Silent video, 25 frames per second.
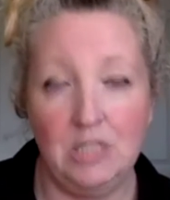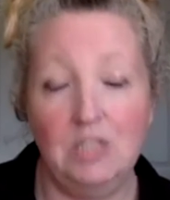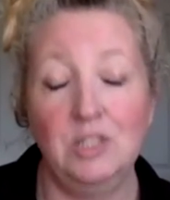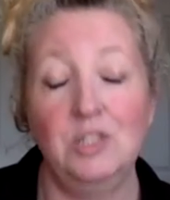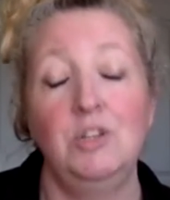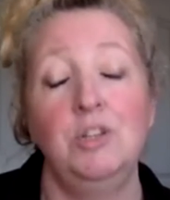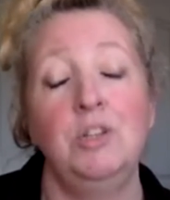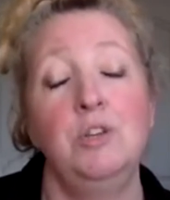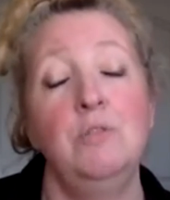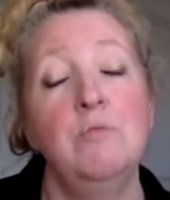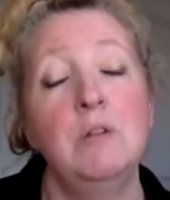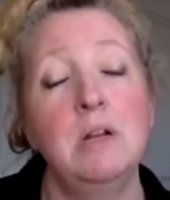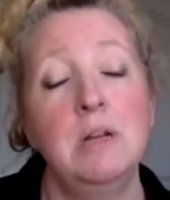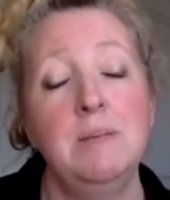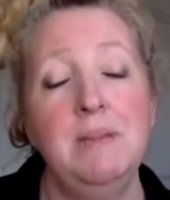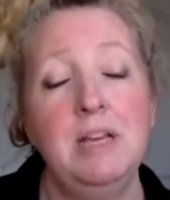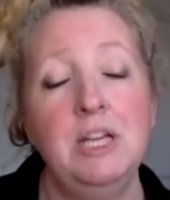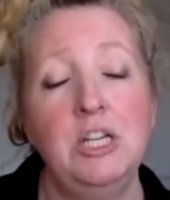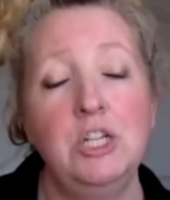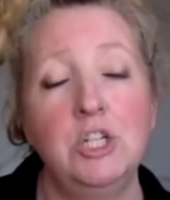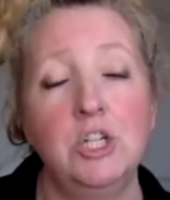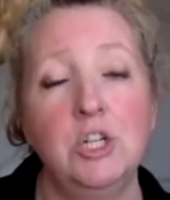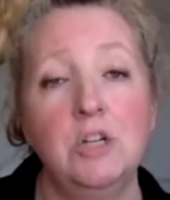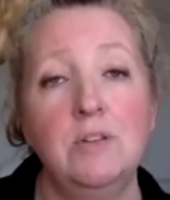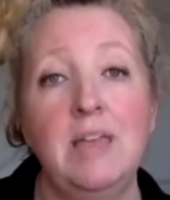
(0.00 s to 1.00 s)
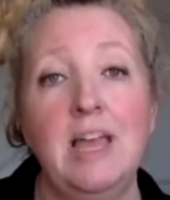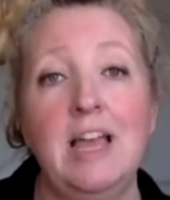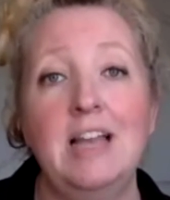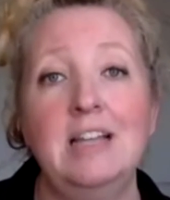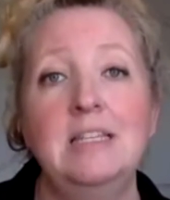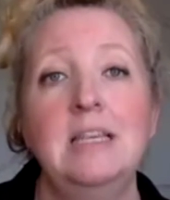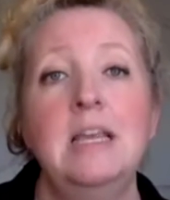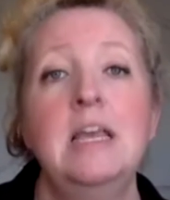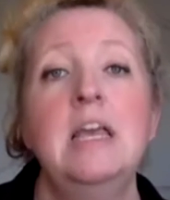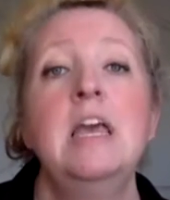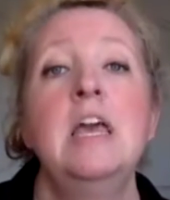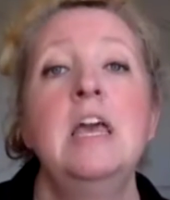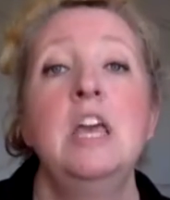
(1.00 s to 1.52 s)
So you want to make sure that
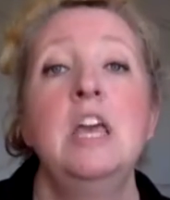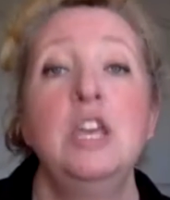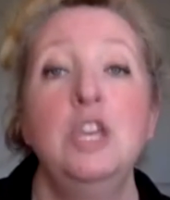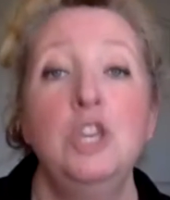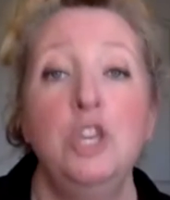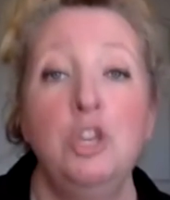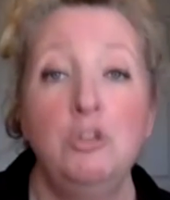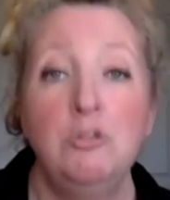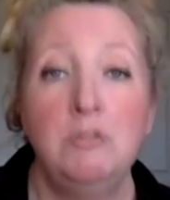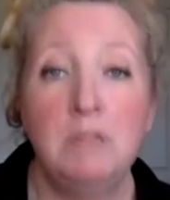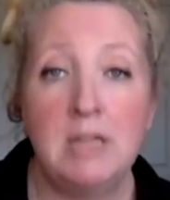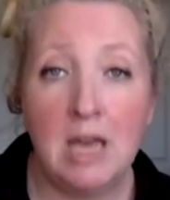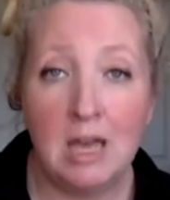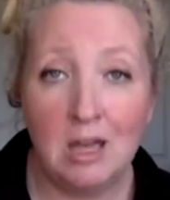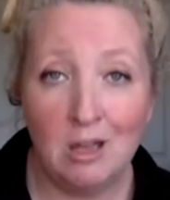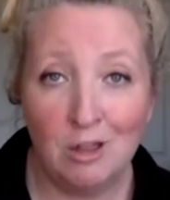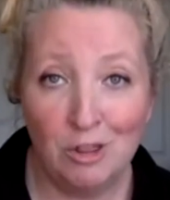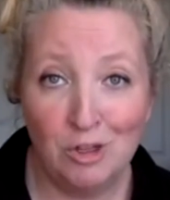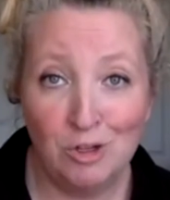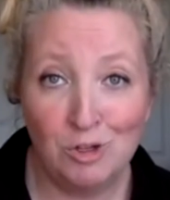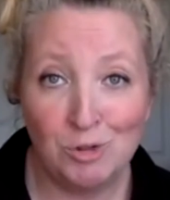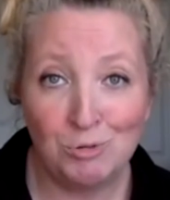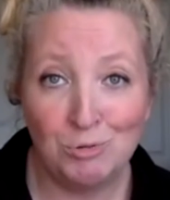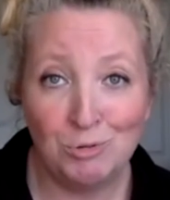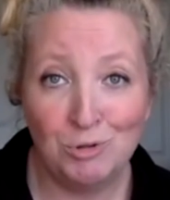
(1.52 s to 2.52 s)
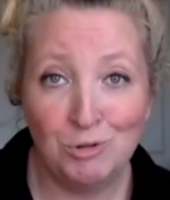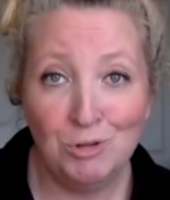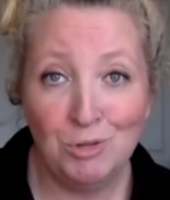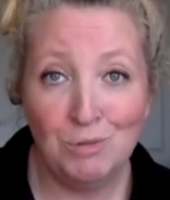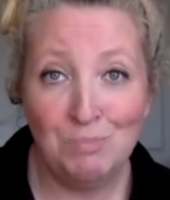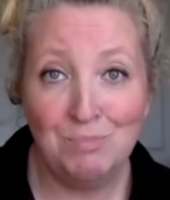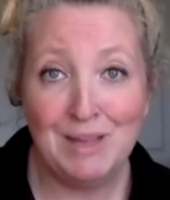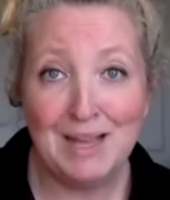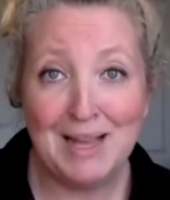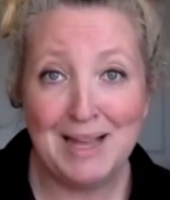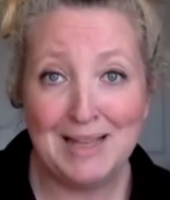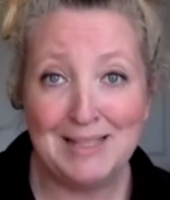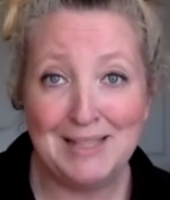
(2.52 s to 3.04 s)
you tell the truth
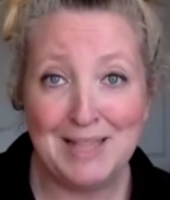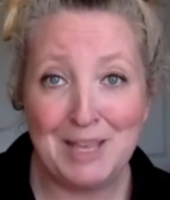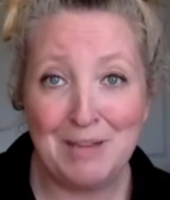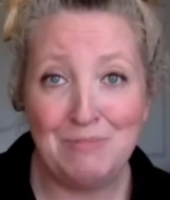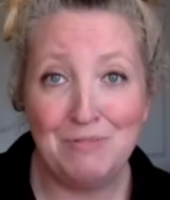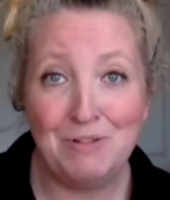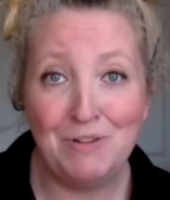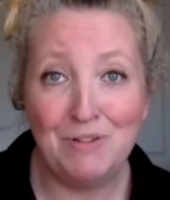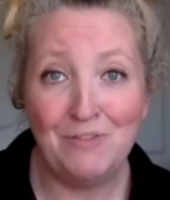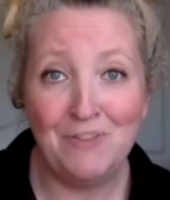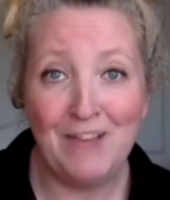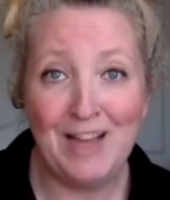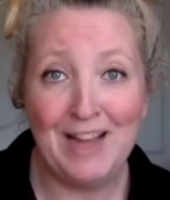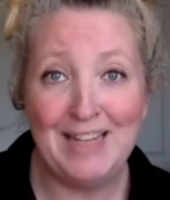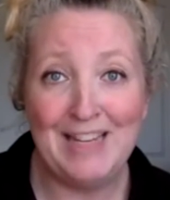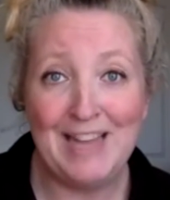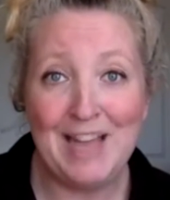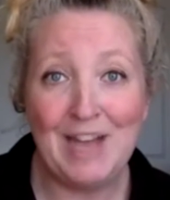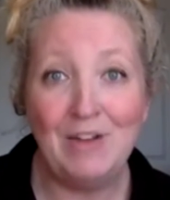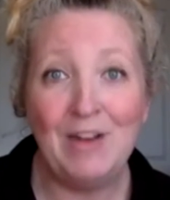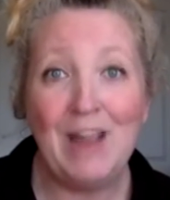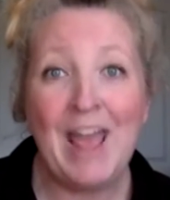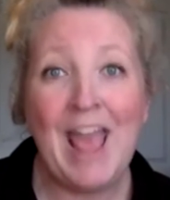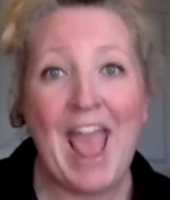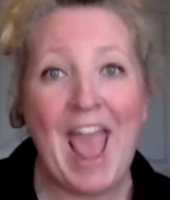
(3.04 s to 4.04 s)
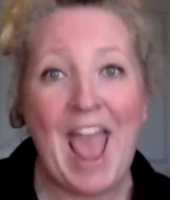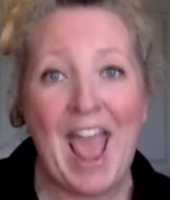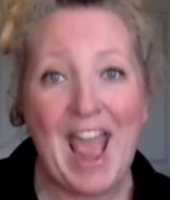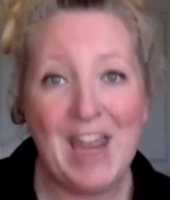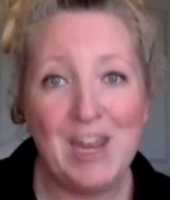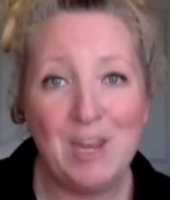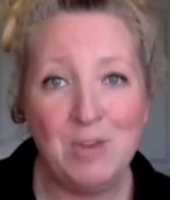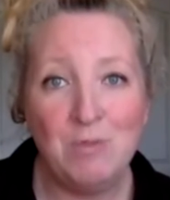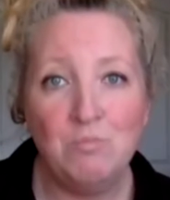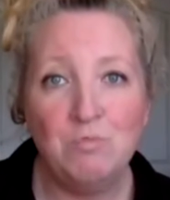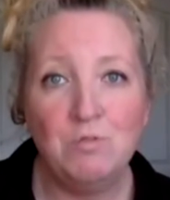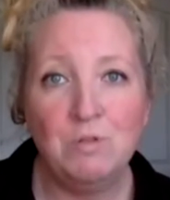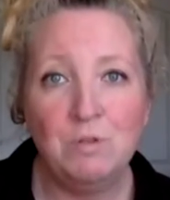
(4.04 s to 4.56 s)
because they will find out and
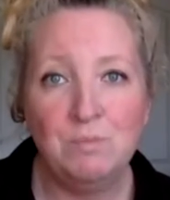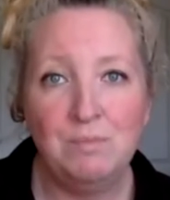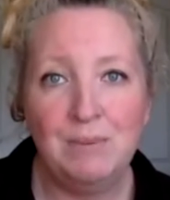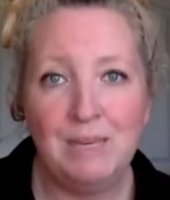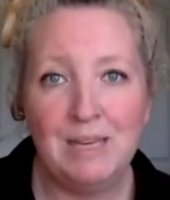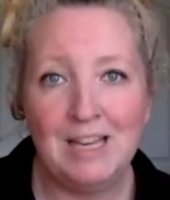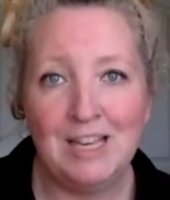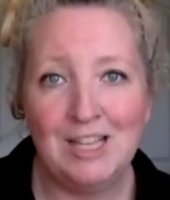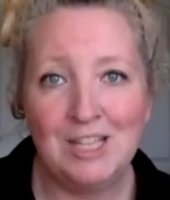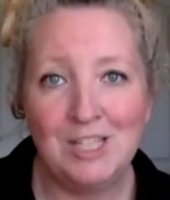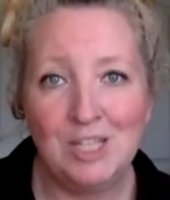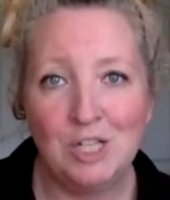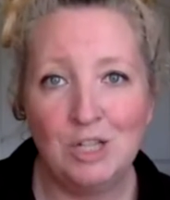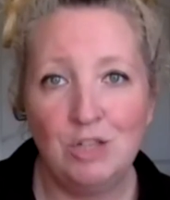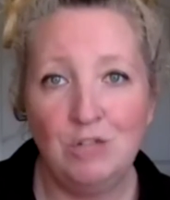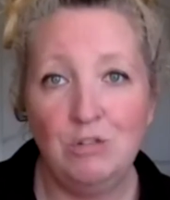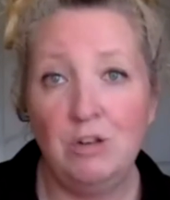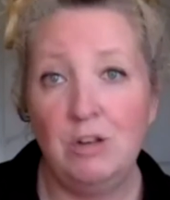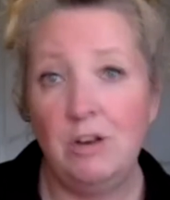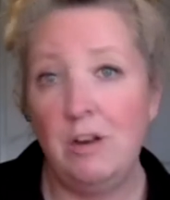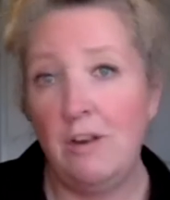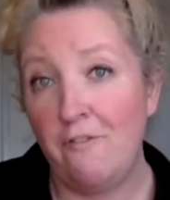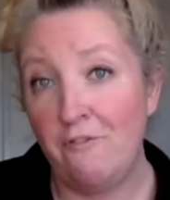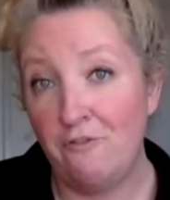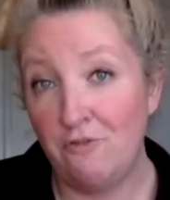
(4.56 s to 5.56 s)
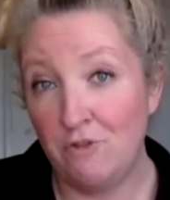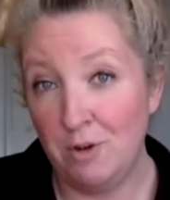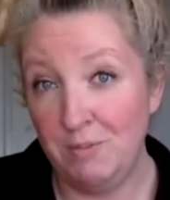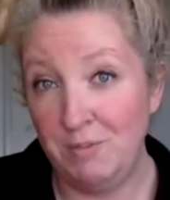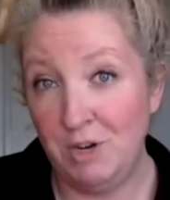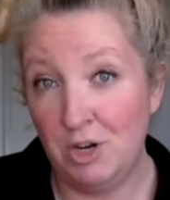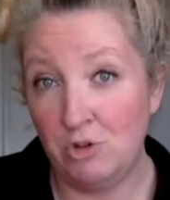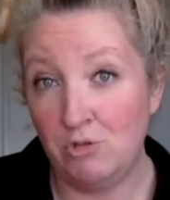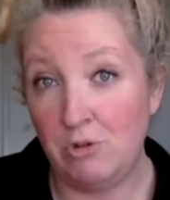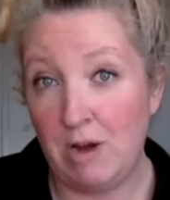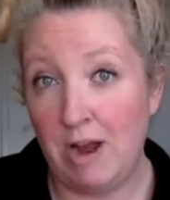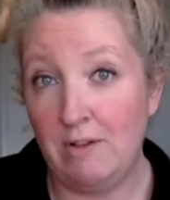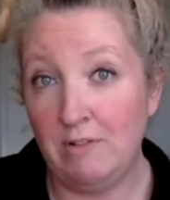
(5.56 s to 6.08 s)
you will be excluded from your
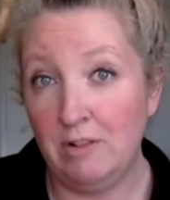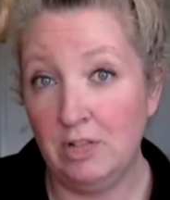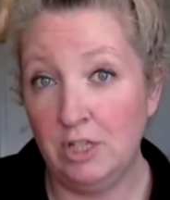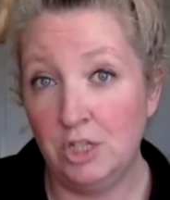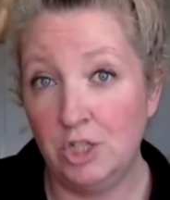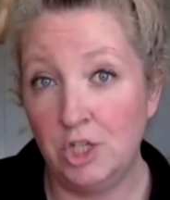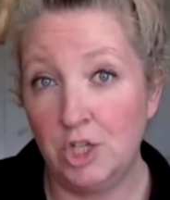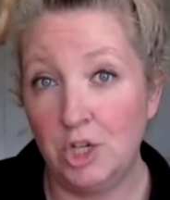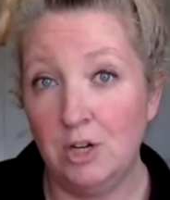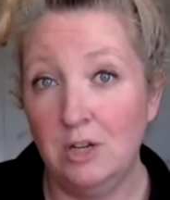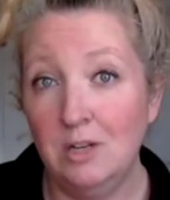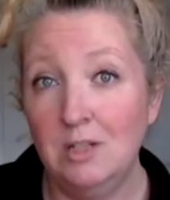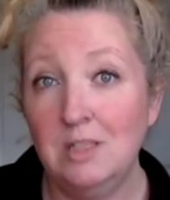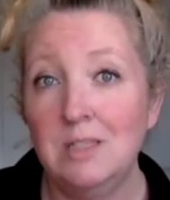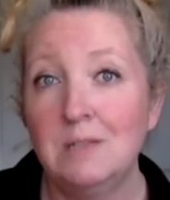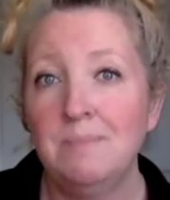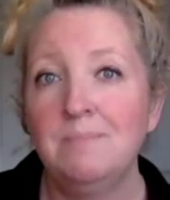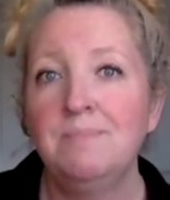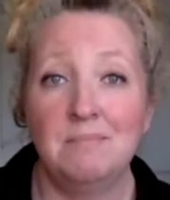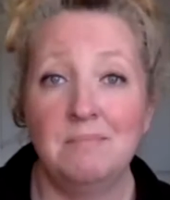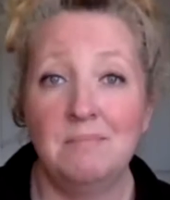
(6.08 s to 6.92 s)
travel insurance,